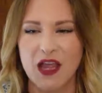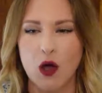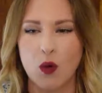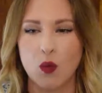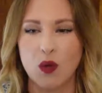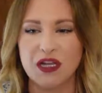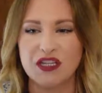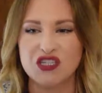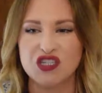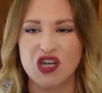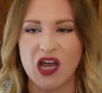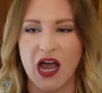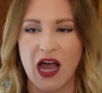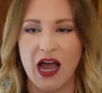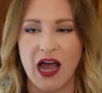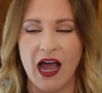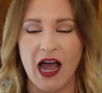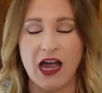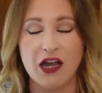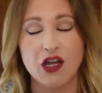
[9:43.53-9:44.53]
which
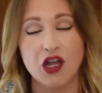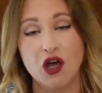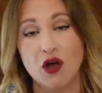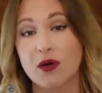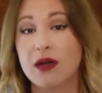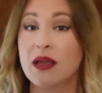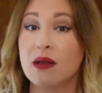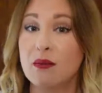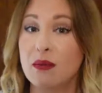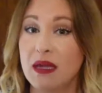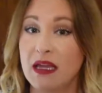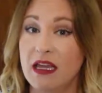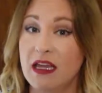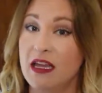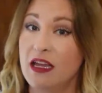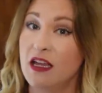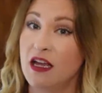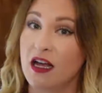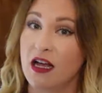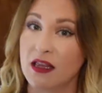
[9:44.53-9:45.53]
I know can
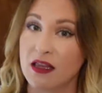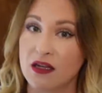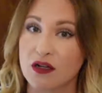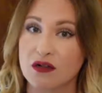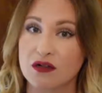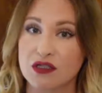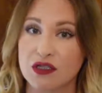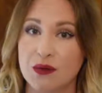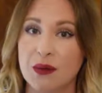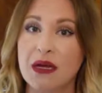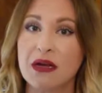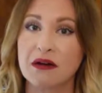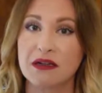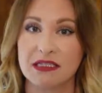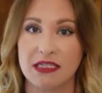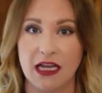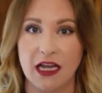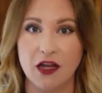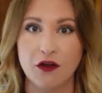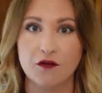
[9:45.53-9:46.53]
be a little too
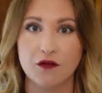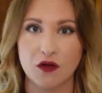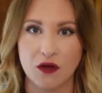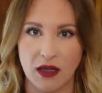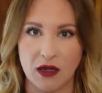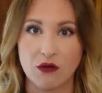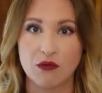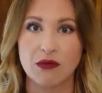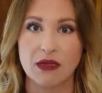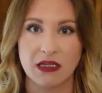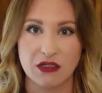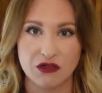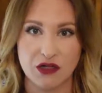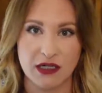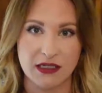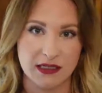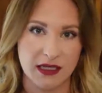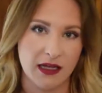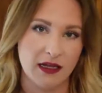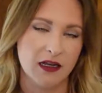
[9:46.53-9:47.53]
irritating for like really dry
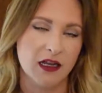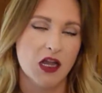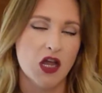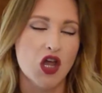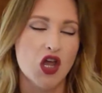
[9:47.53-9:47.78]
skin.